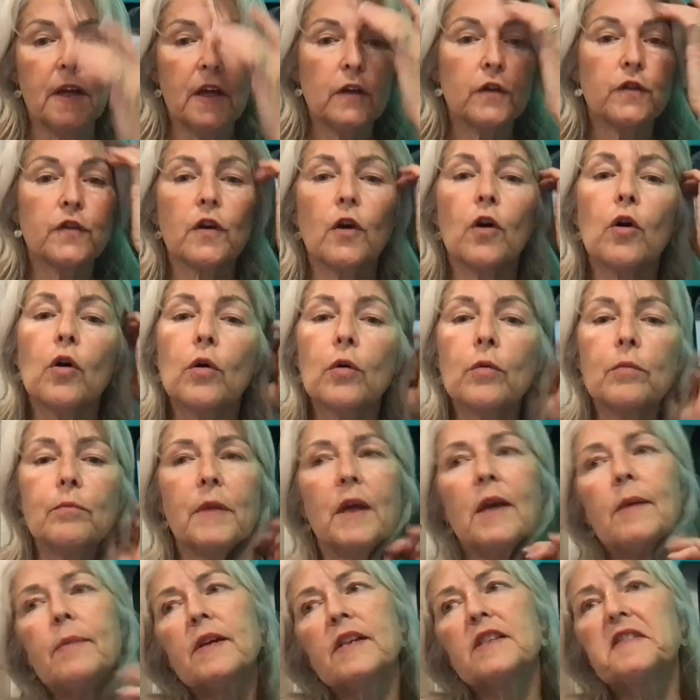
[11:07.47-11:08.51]
So
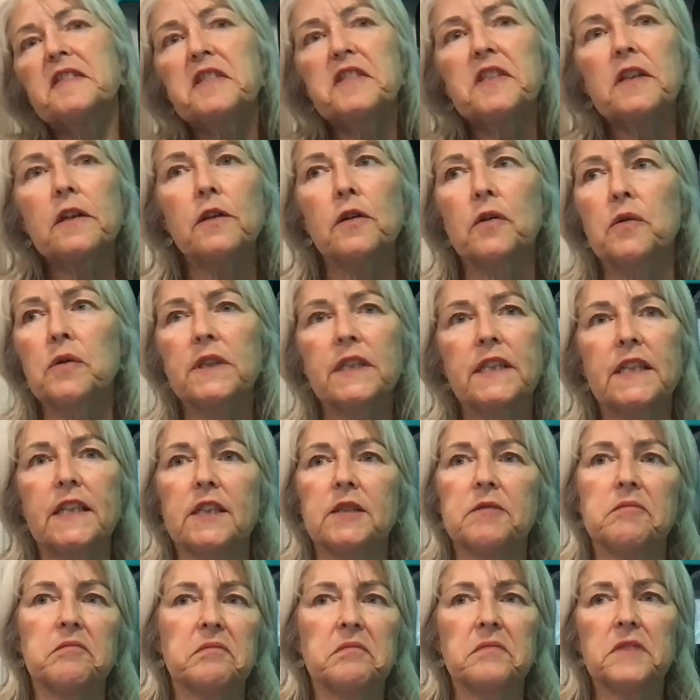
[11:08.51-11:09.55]
maybe it's still
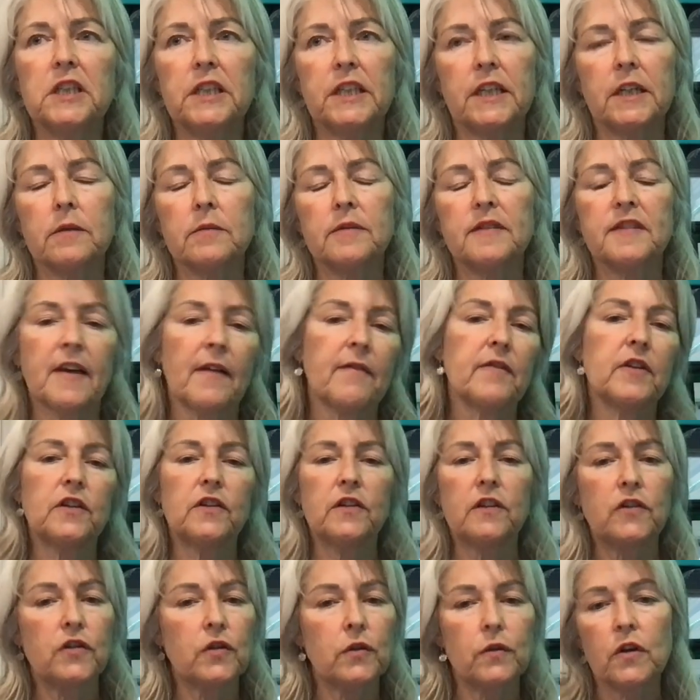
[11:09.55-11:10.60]
only,
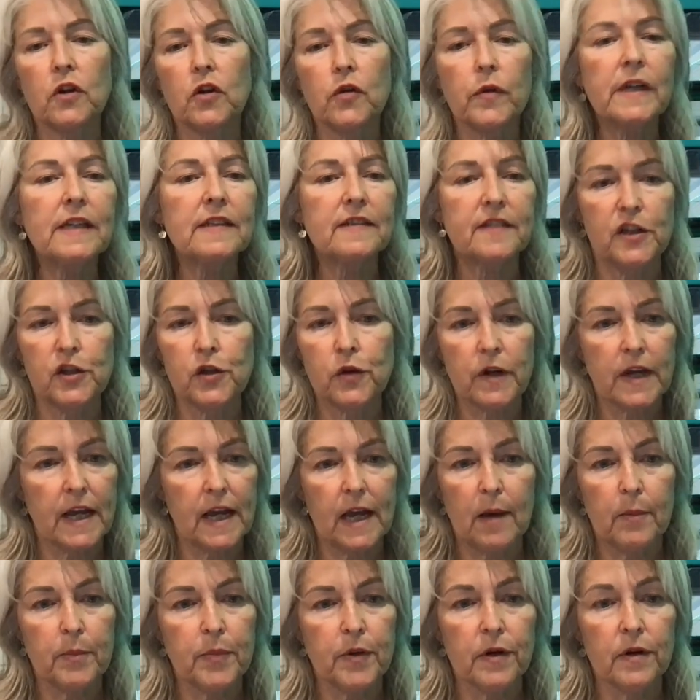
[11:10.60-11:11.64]
72 degrees in your
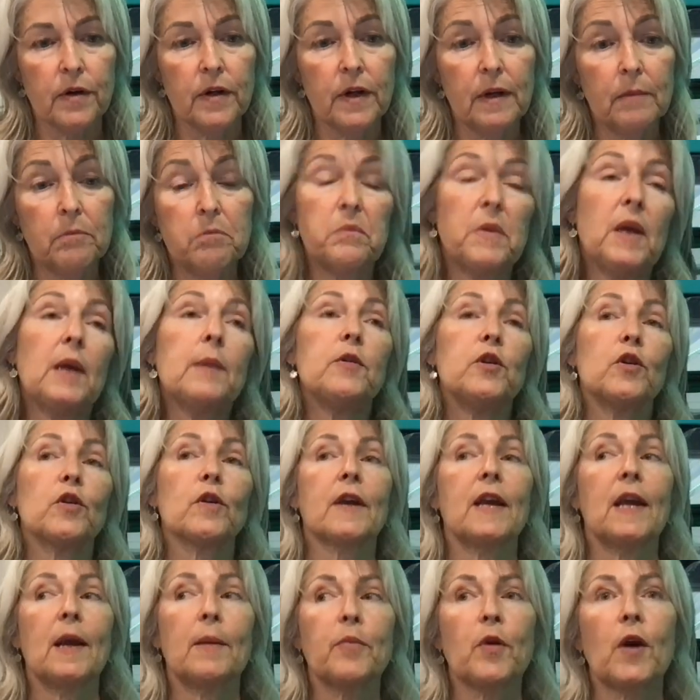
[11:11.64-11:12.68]
camper. Maybe your
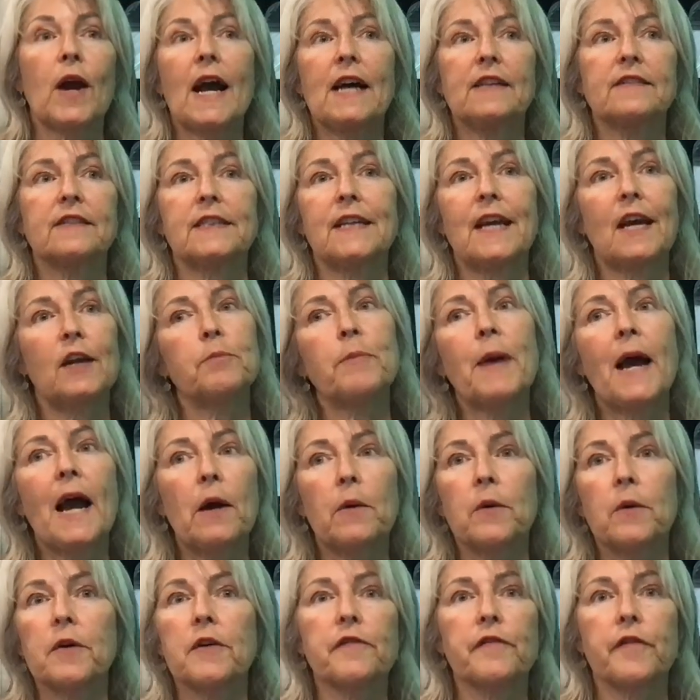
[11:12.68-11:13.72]
camper hasn't had
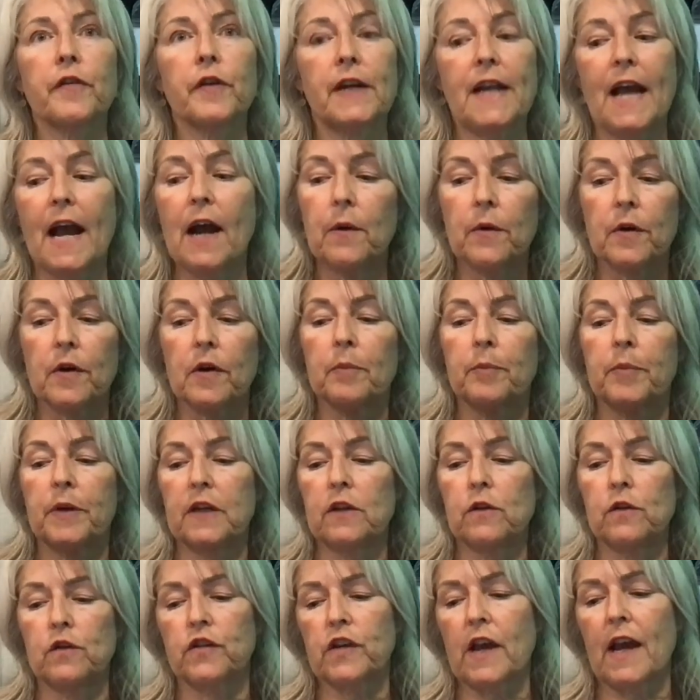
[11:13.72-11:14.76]
power for an hour, but
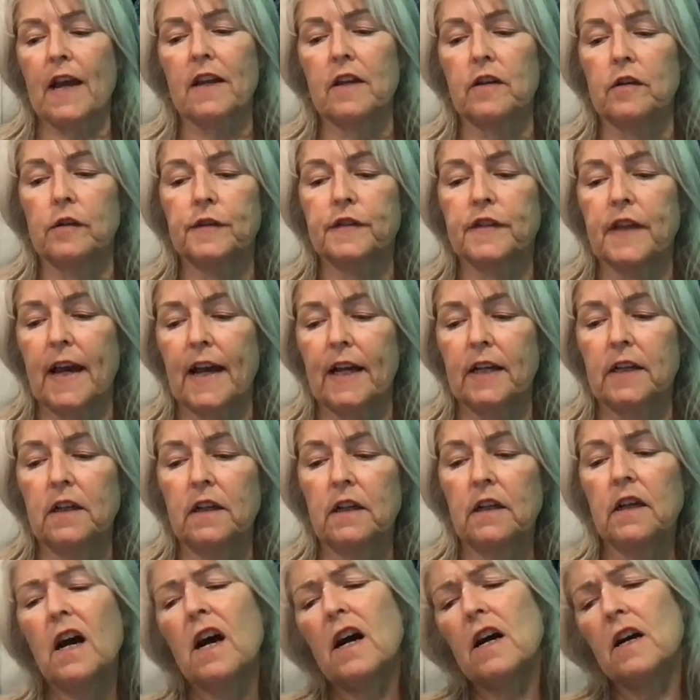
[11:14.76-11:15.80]
you check and you say,
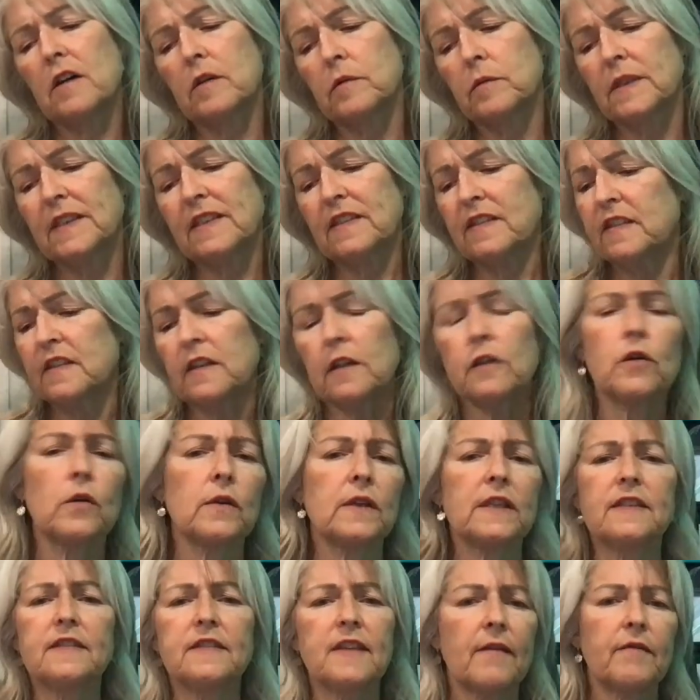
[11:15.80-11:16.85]
oh, it's still
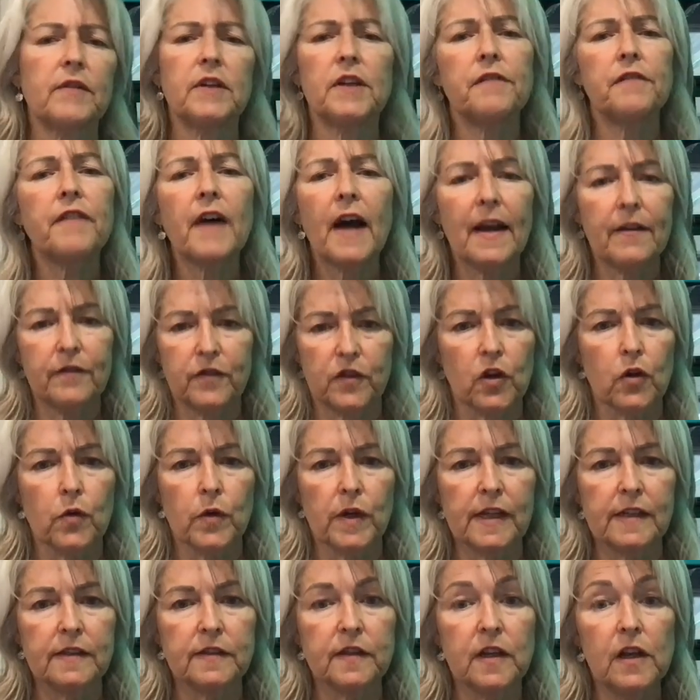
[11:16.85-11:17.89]
only 75
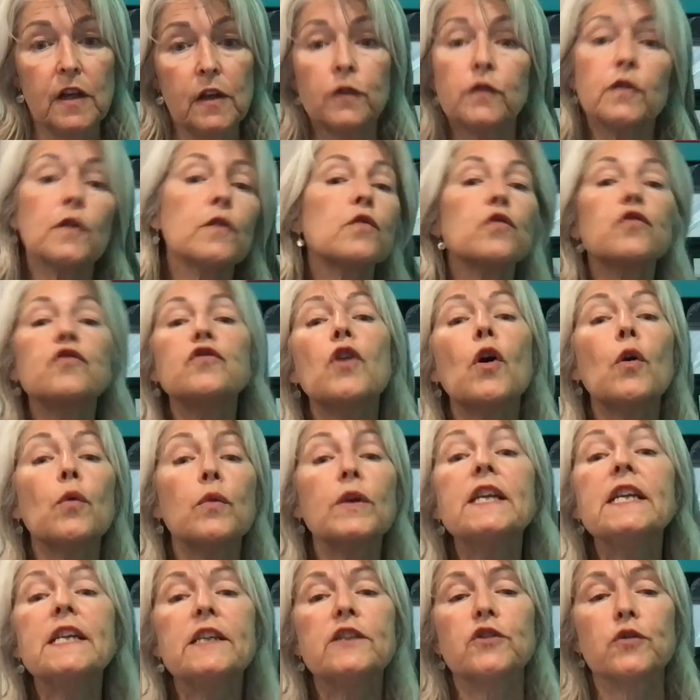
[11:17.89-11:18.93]
degrees. So there's no
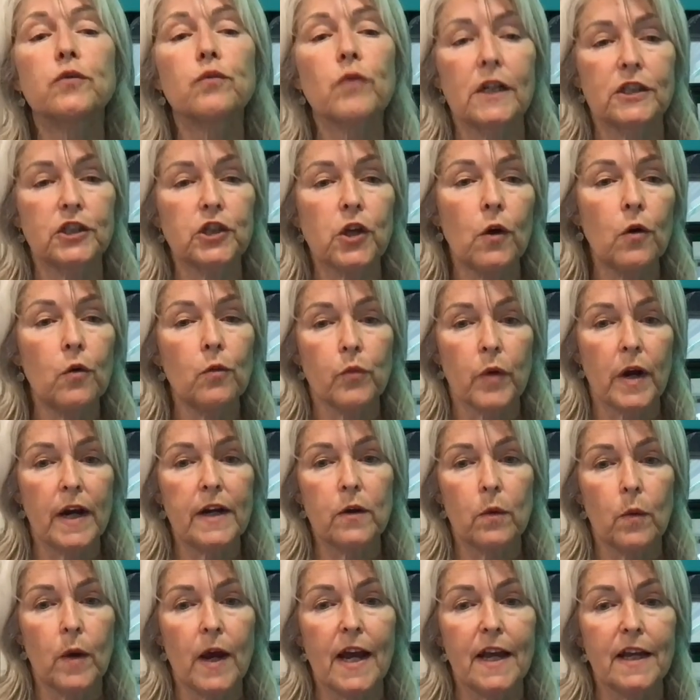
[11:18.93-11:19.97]
need to rush home right
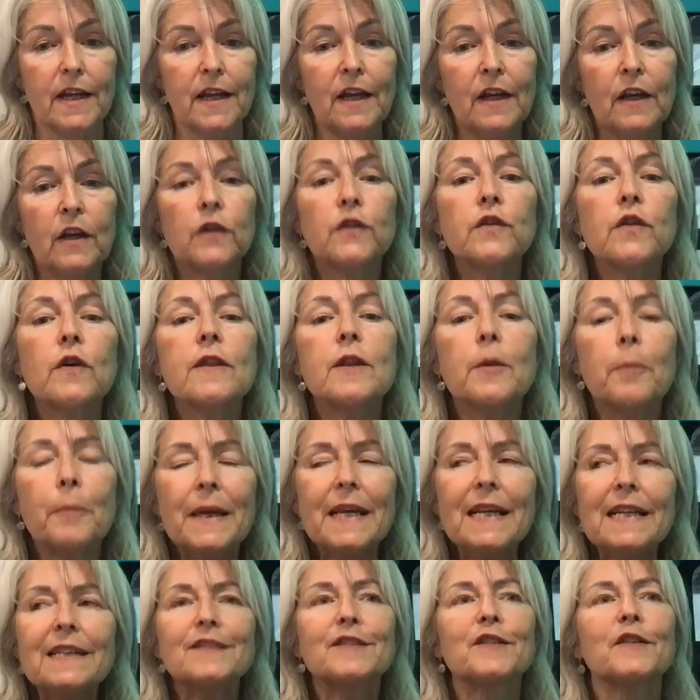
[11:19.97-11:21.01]
away. So the
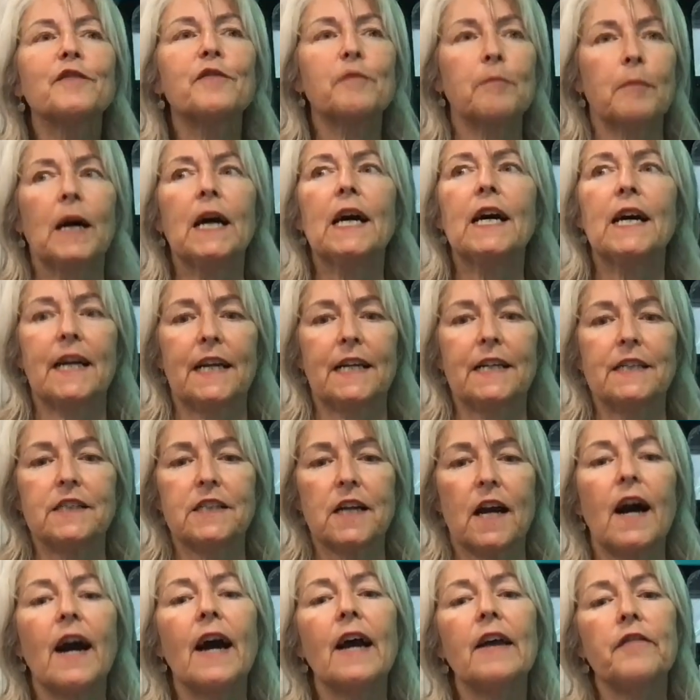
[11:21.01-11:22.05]
peace of mind
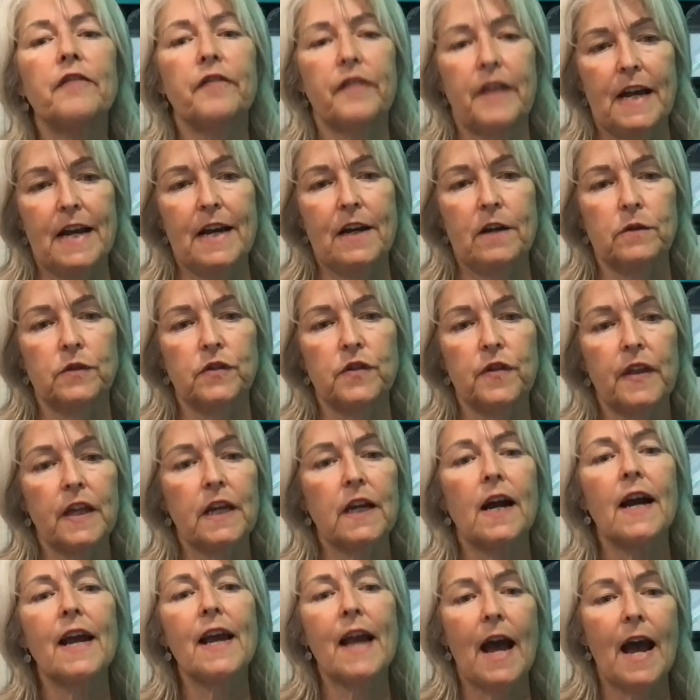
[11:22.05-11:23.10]
I found that
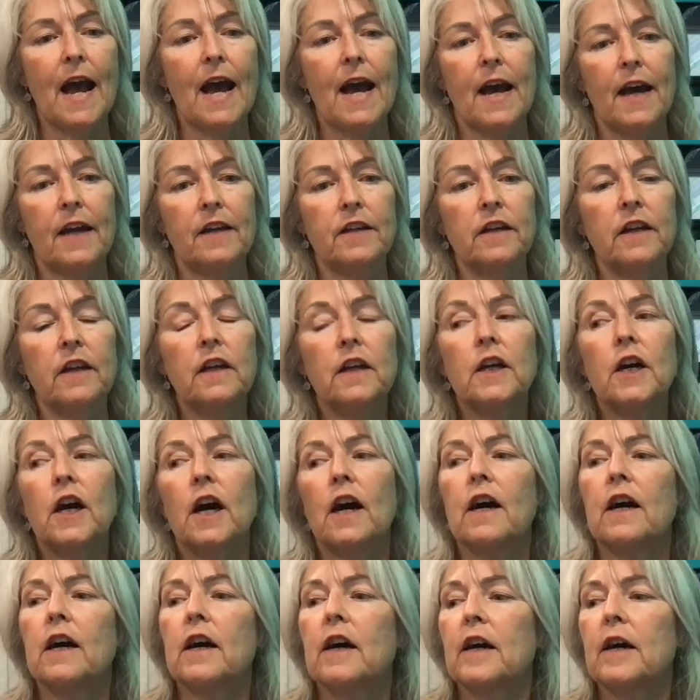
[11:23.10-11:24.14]
I had
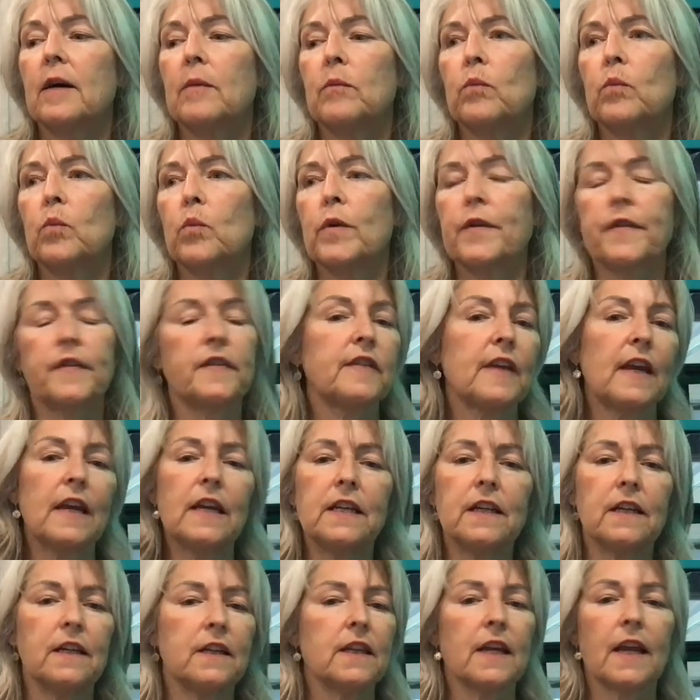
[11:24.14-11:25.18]
with
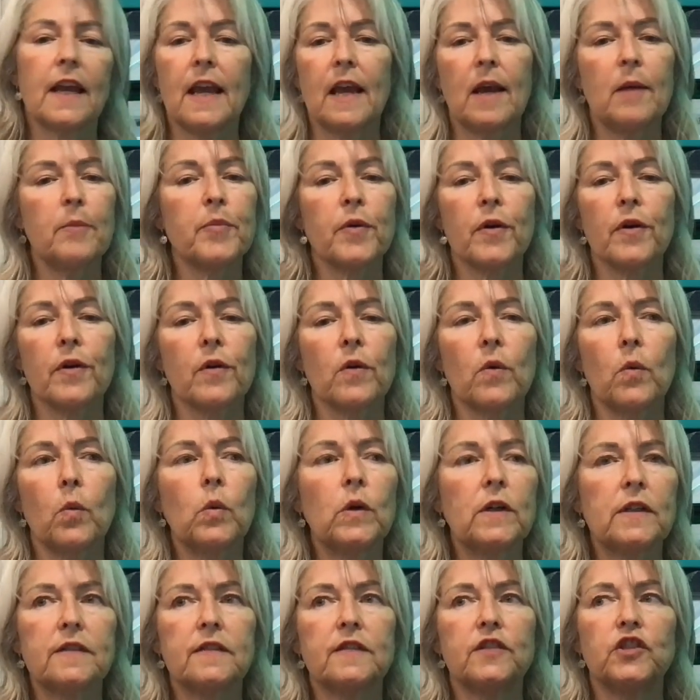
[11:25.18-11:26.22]
Sadie in the camper
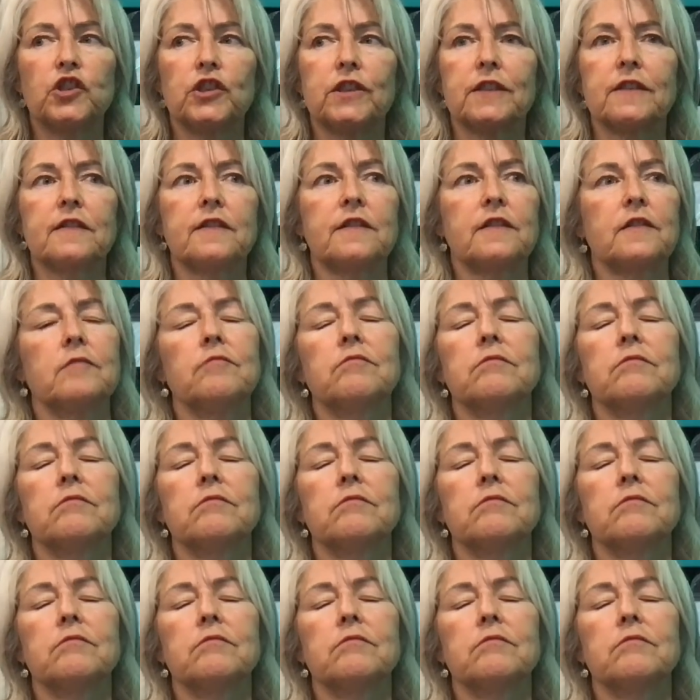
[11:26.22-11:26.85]
was just